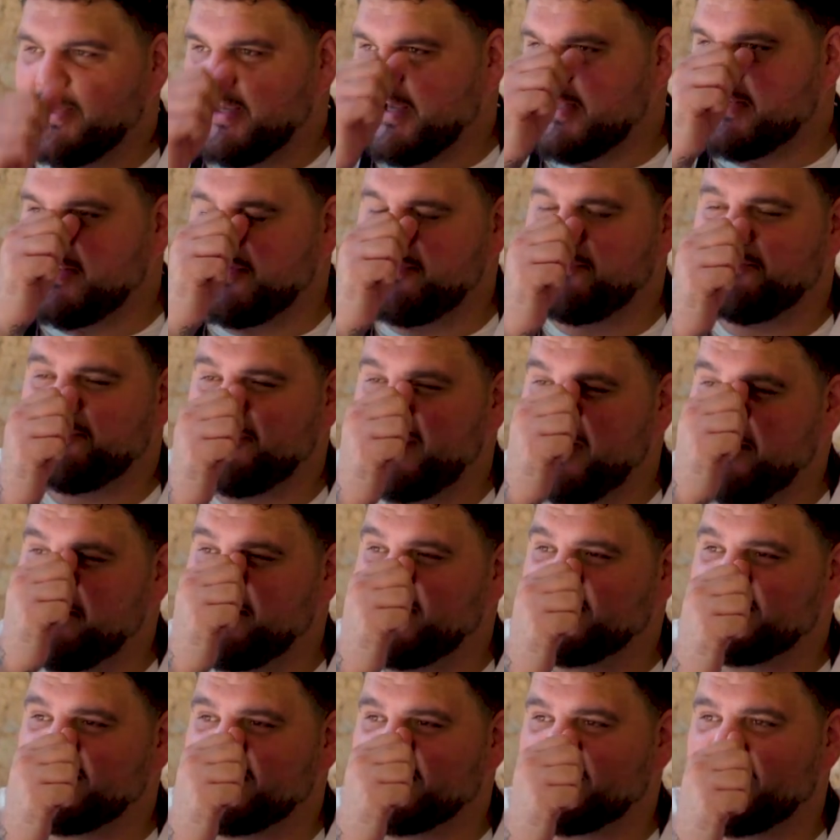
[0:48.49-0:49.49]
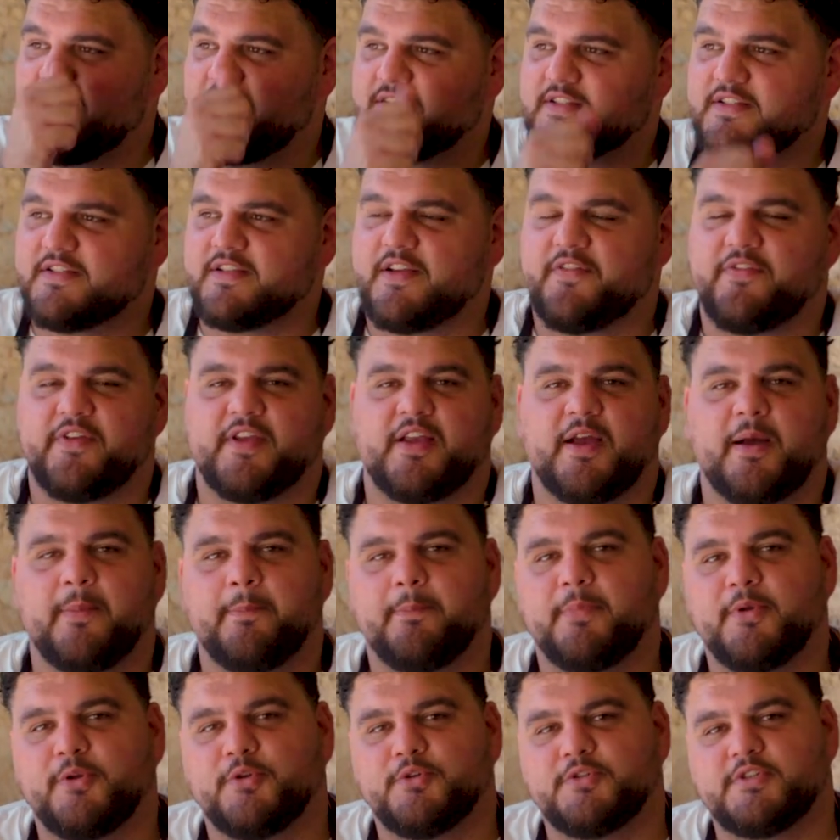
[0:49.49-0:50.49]
I don't fly business class because I think
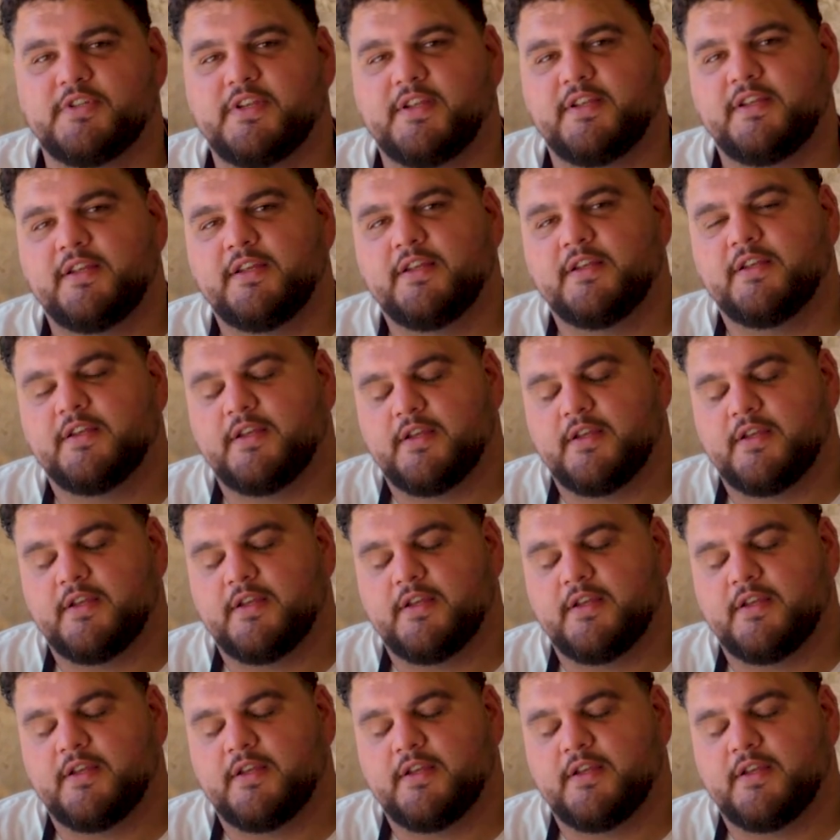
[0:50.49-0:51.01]
I'm bougie.